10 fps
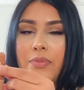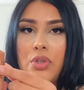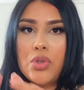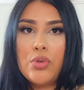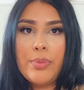
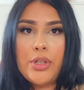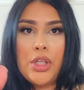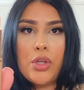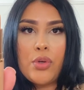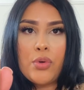super
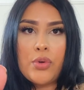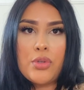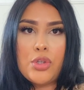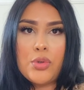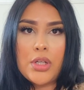cute
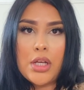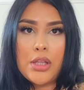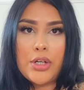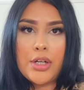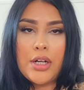nude
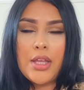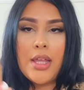color.